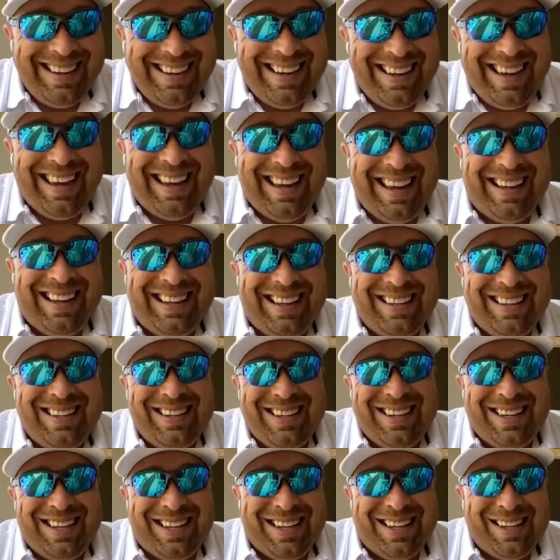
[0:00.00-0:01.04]
And
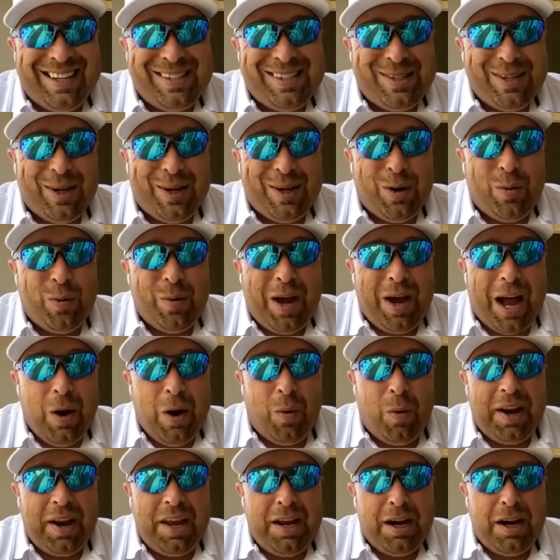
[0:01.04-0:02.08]
so I
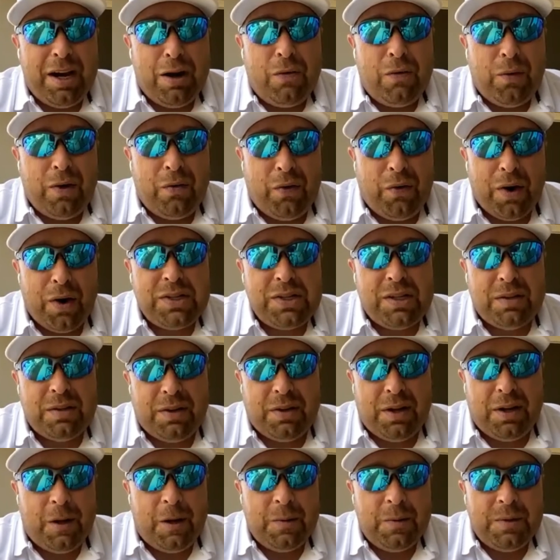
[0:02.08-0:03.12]
want to hear, first of
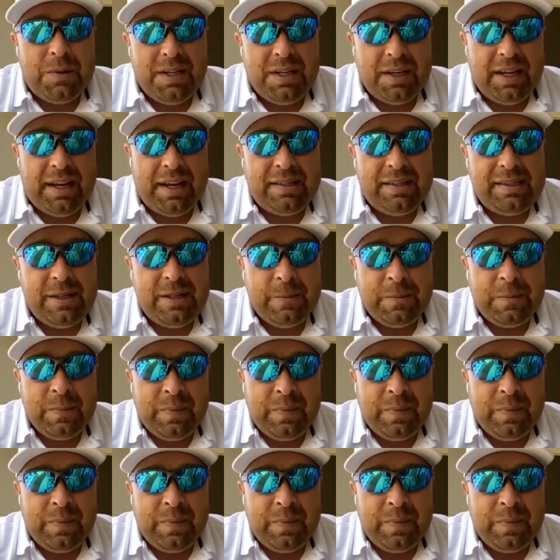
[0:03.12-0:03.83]
all, Denise,